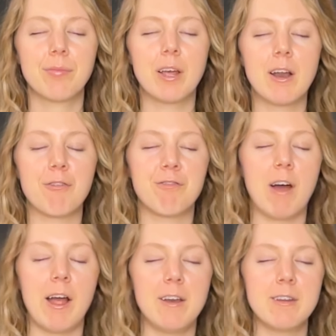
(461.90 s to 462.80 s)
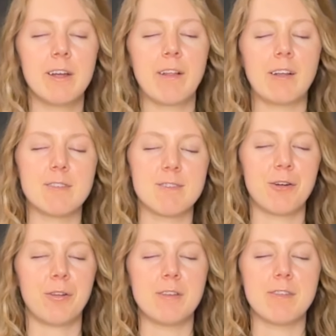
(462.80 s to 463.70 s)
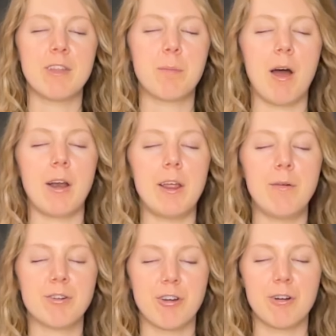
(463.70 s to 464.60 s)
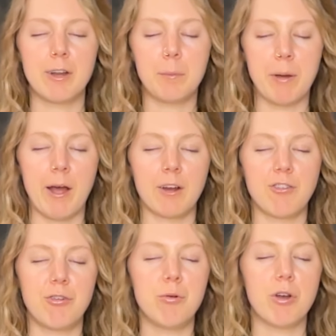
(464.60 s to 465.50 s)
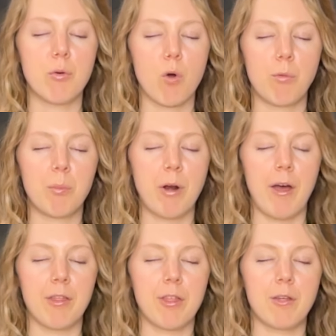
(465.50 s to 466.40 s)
And now finding that stillness in the body, returning back to a normal breath.